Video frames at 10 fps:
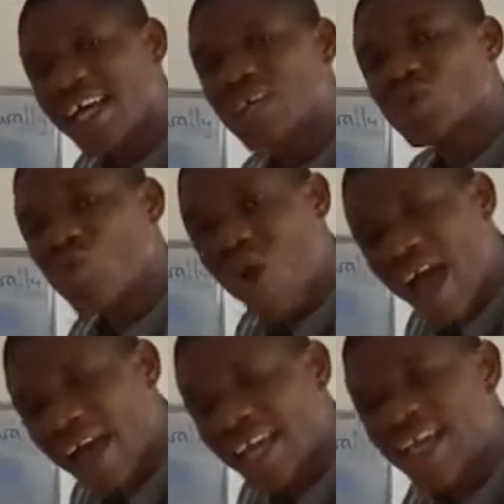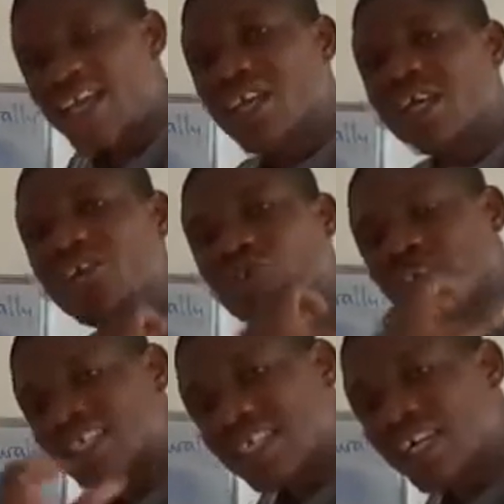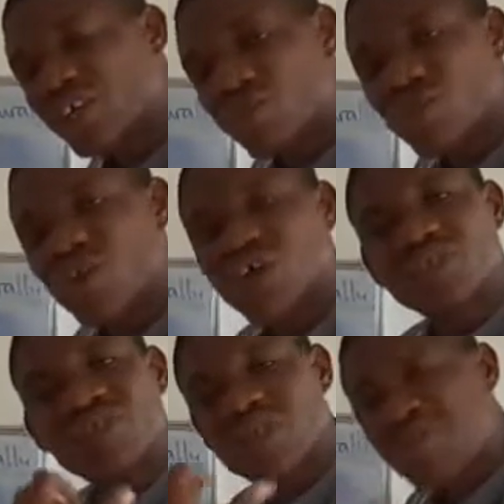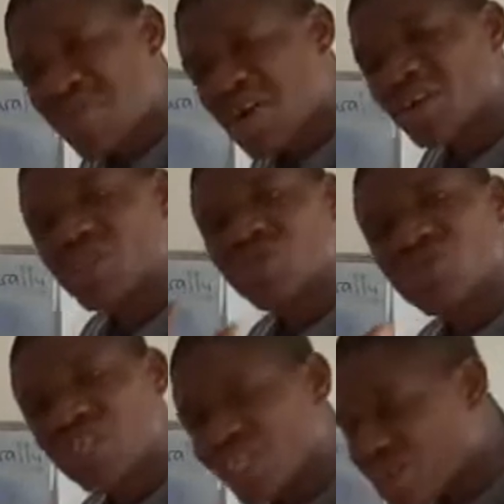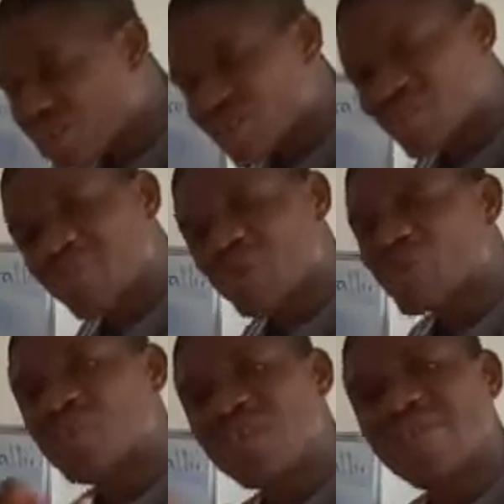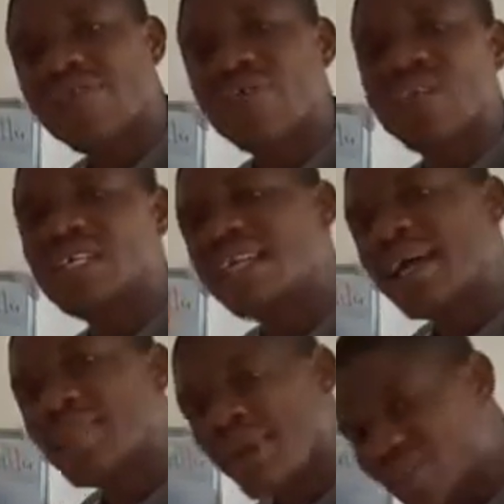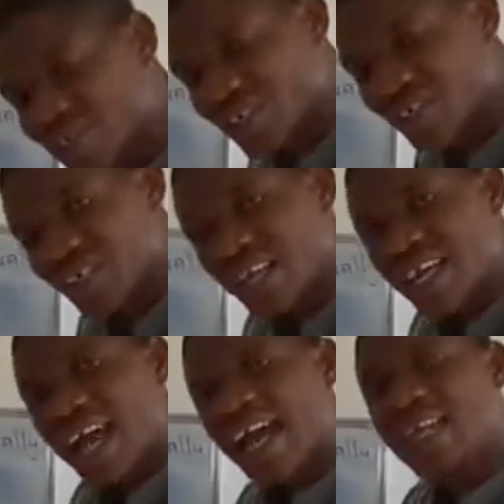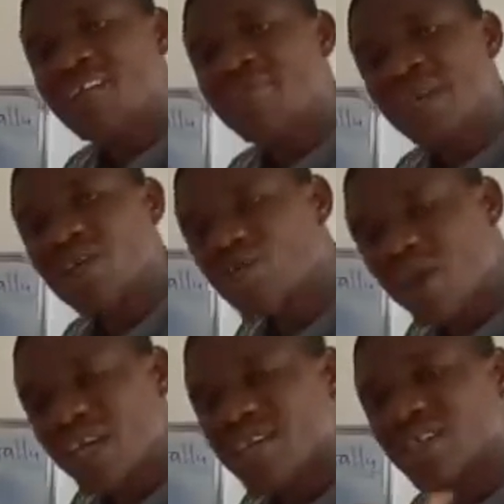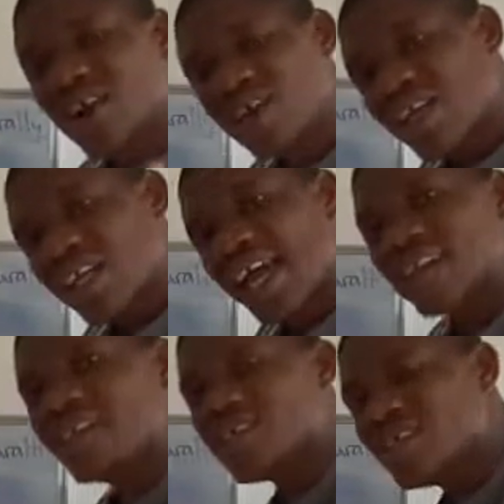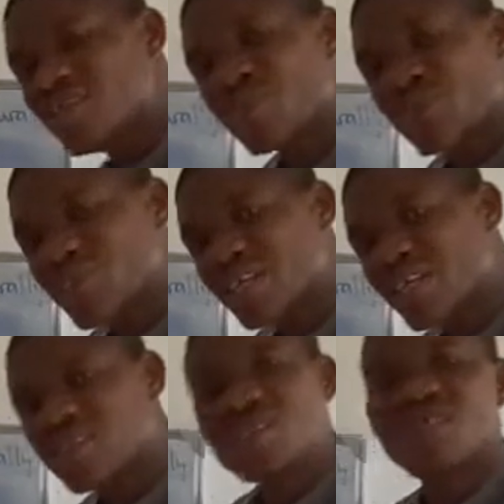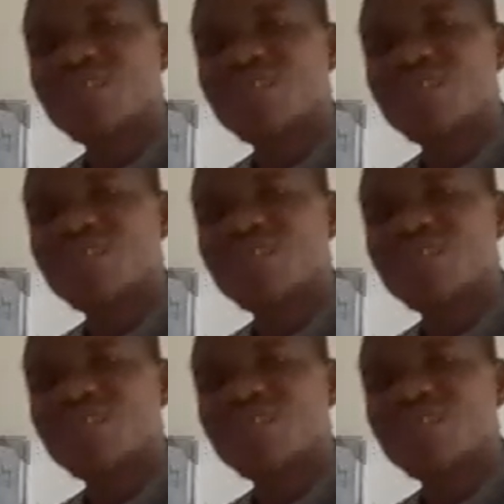that is why you can take drugs for months to years, but you never really get better. And in many ways, the underlying disease process is